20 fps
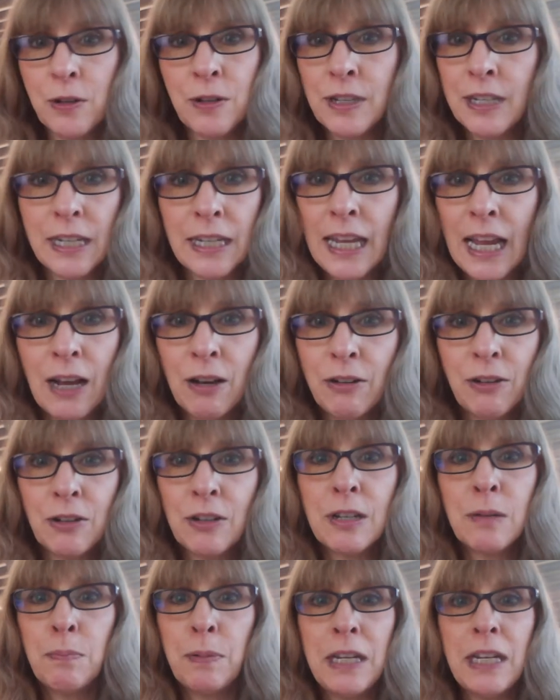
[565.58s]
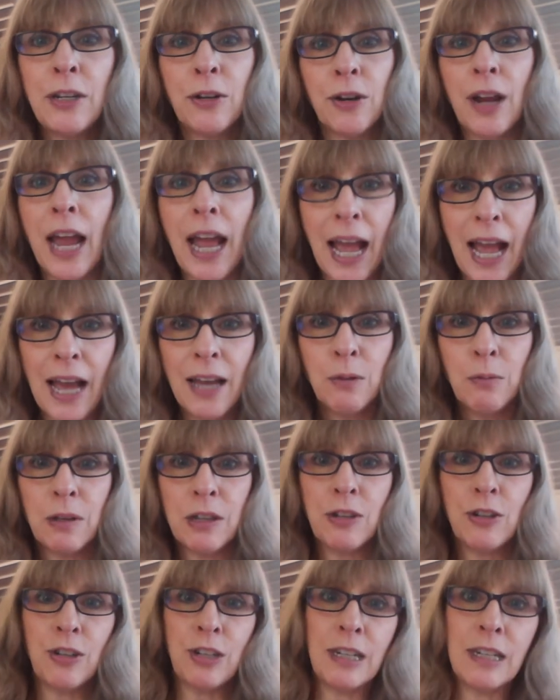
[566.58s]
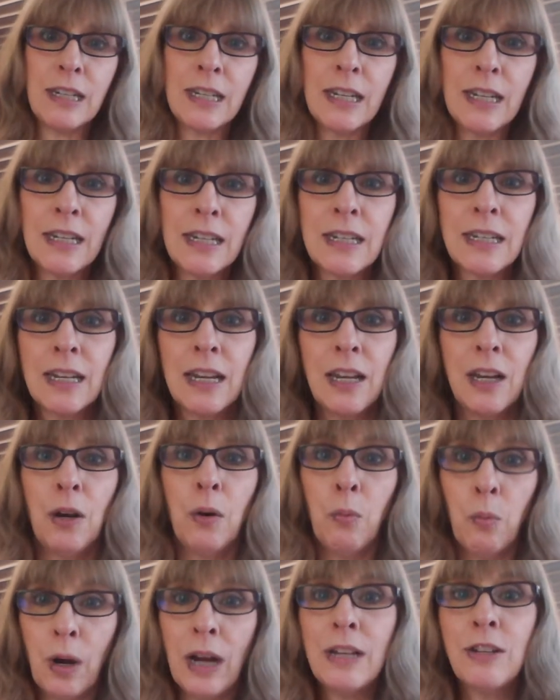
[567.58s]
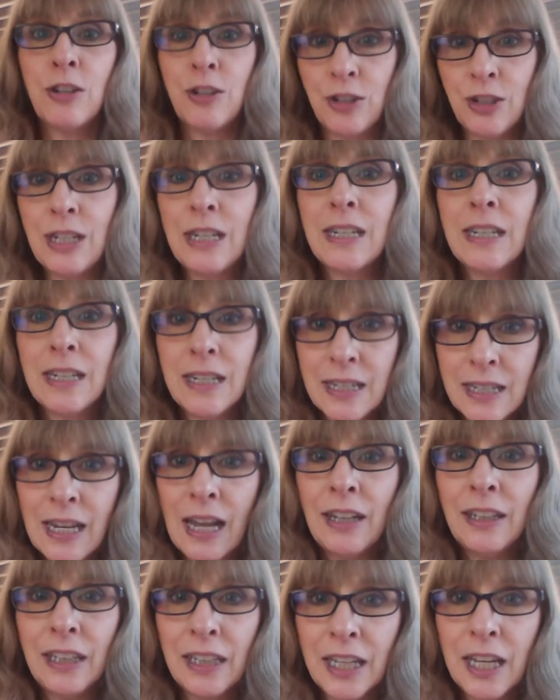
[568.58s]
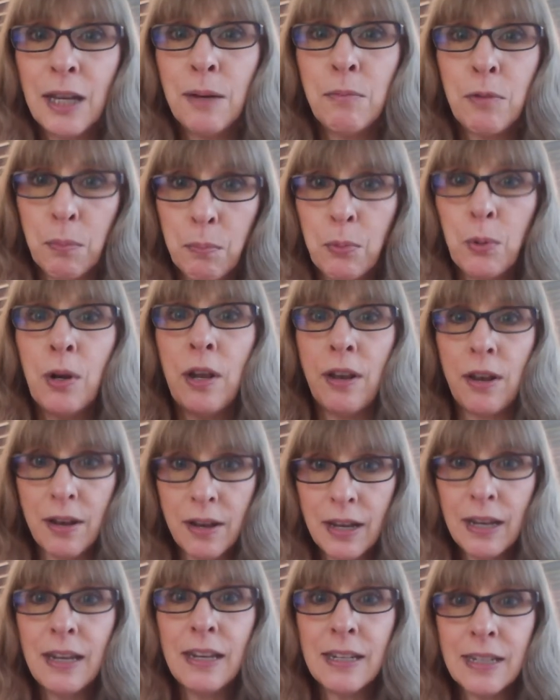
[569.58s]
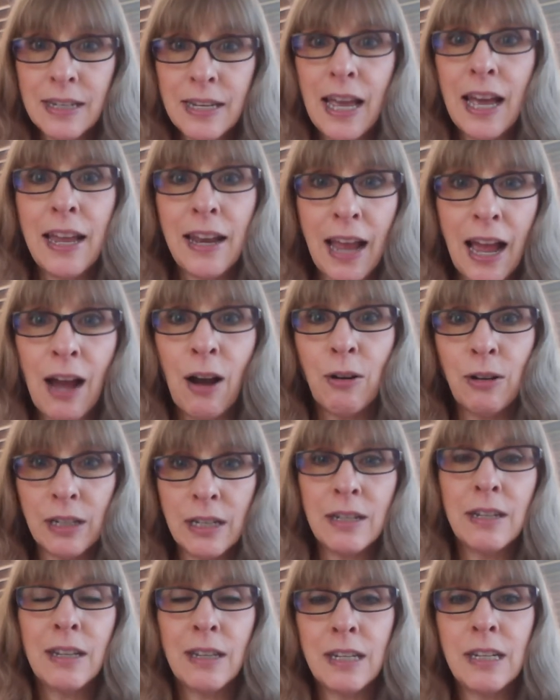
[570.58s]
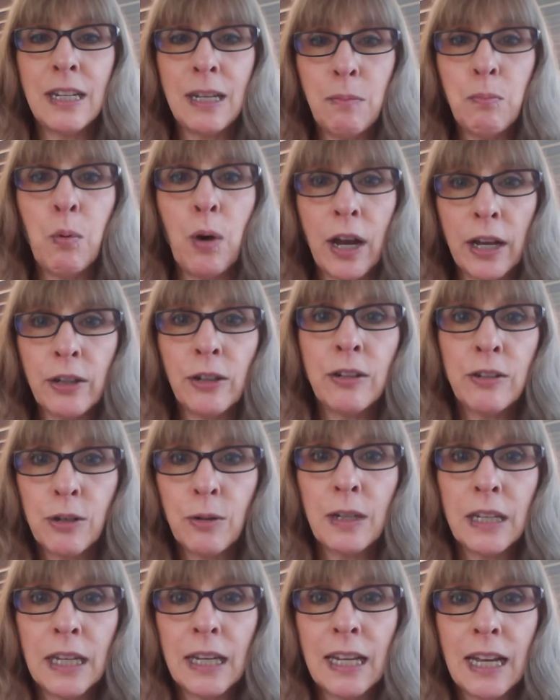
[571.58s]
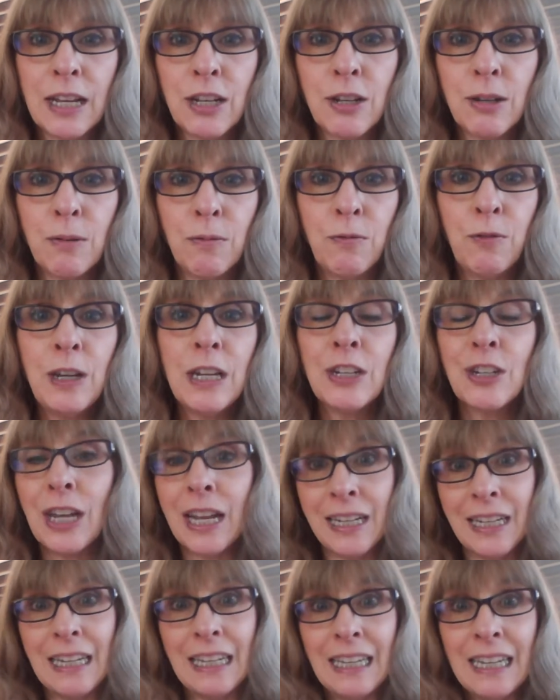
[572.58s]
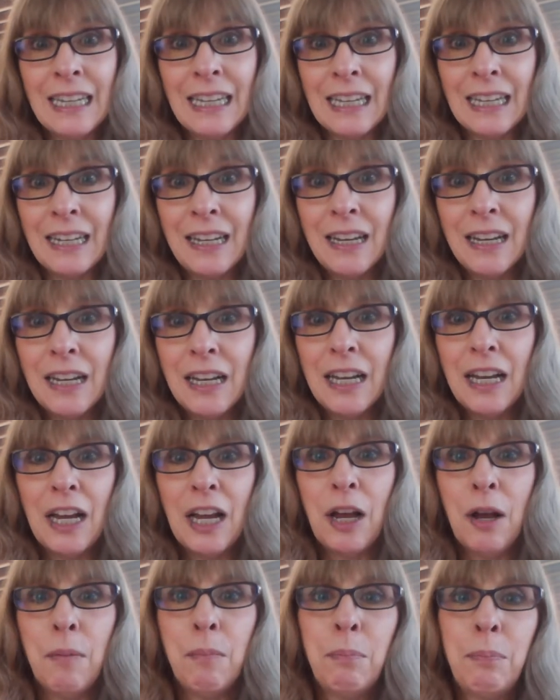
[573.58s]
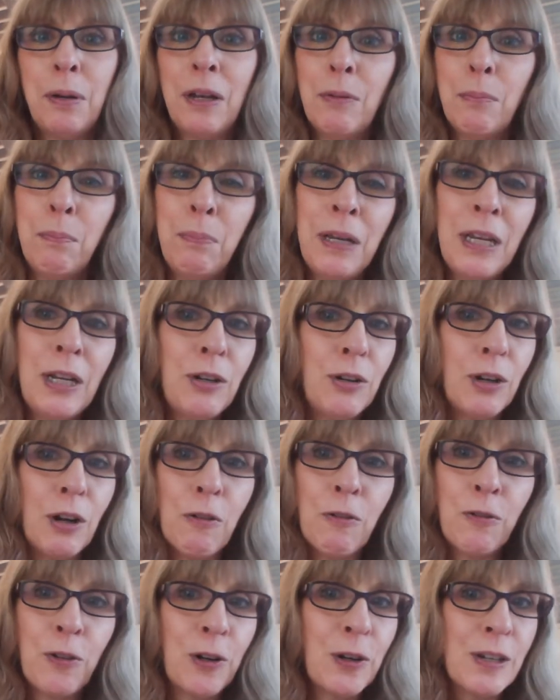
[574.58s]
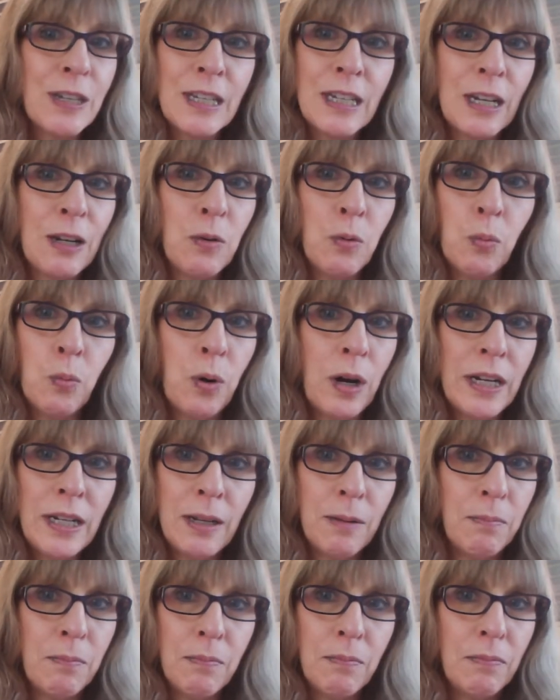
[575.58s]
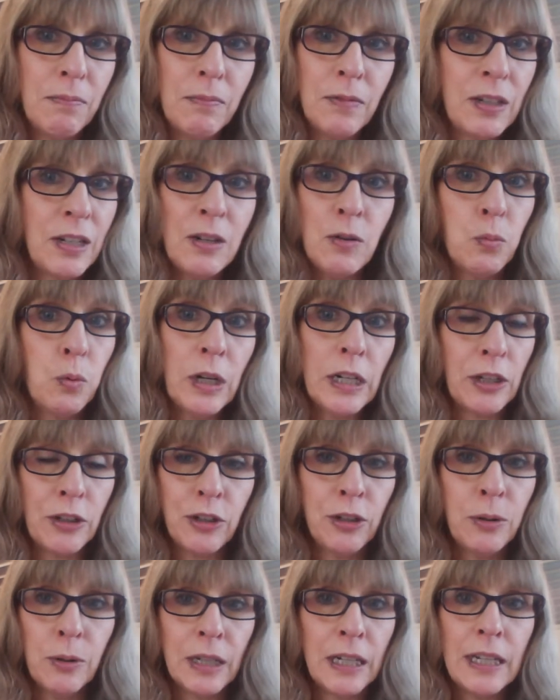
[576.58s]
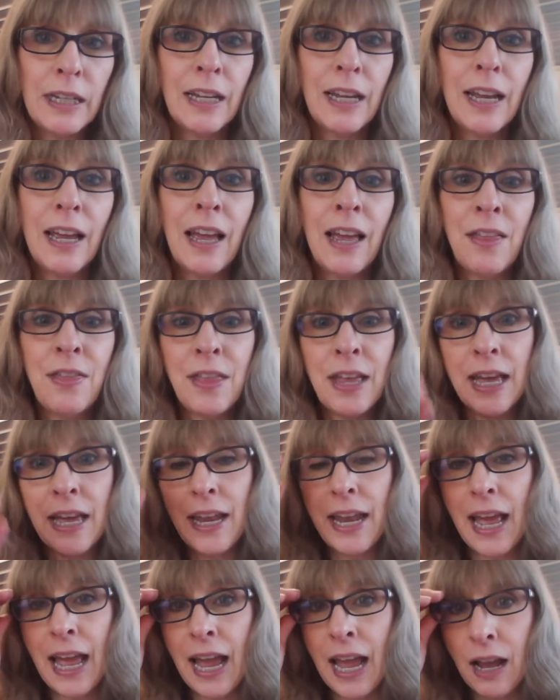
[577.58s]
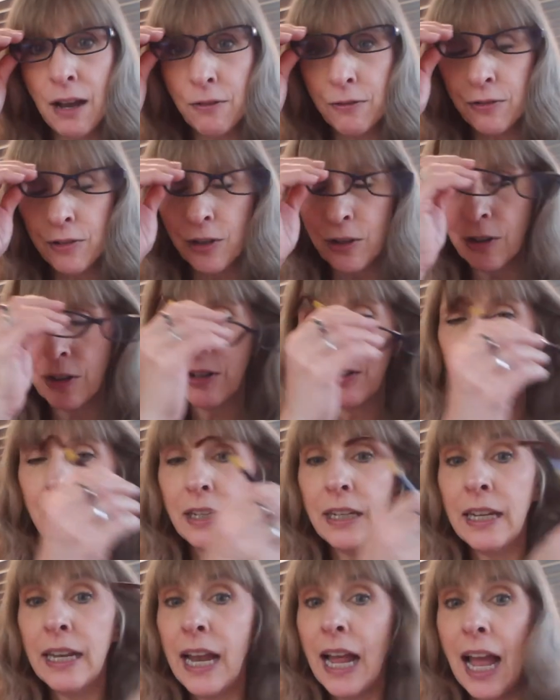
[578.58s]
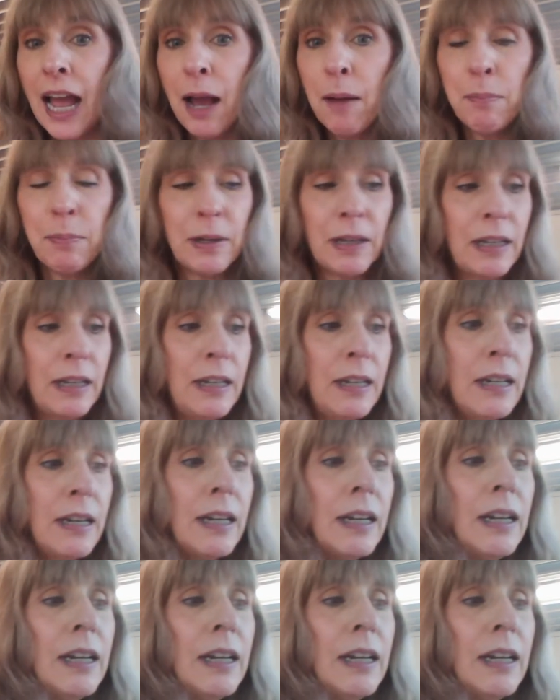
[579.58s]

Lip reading: encounters Peter had with Jesus was Jesus telling him to put his net out into the deep water so he could catch some fish, and he did. But Peter at first didn't want to do it, and then after it happened,